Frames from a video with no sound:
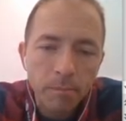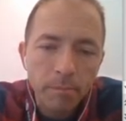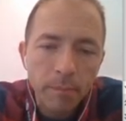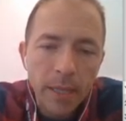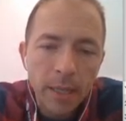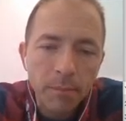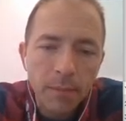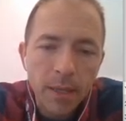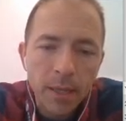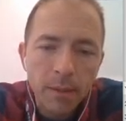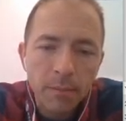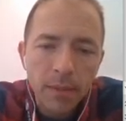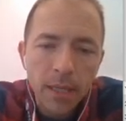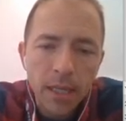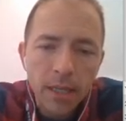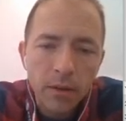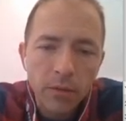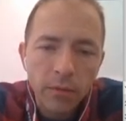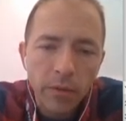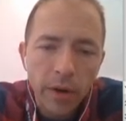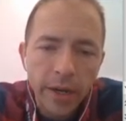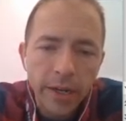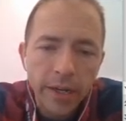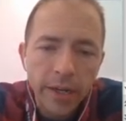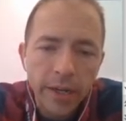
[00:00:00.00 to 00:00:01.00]
bing, bing, bing,
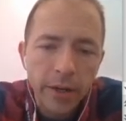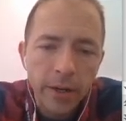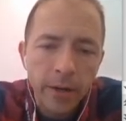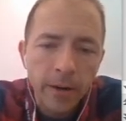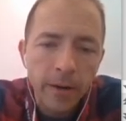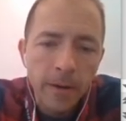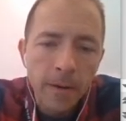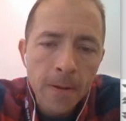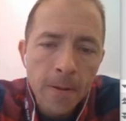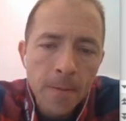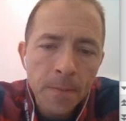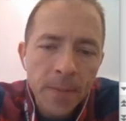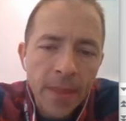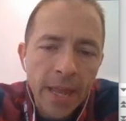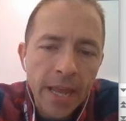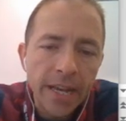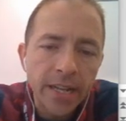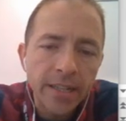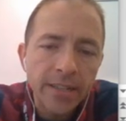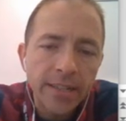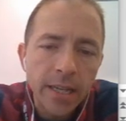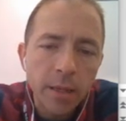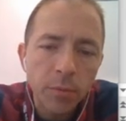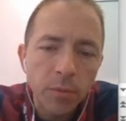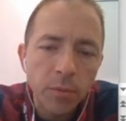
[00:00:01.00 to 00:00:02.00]
right here, and
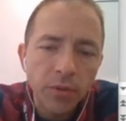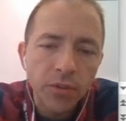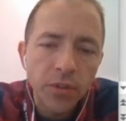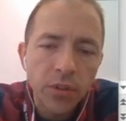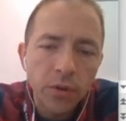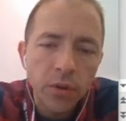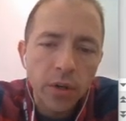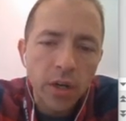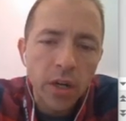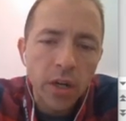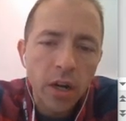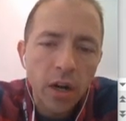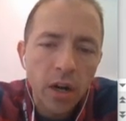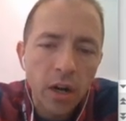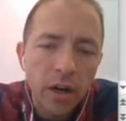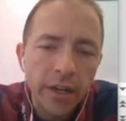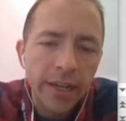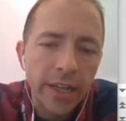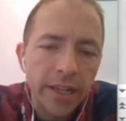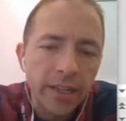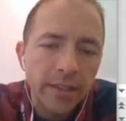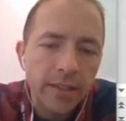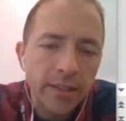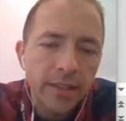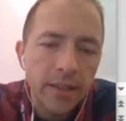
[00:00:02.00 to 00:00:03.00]
it's able to cut
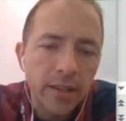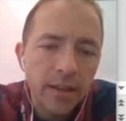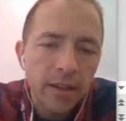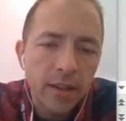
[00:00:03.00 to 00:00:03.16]
it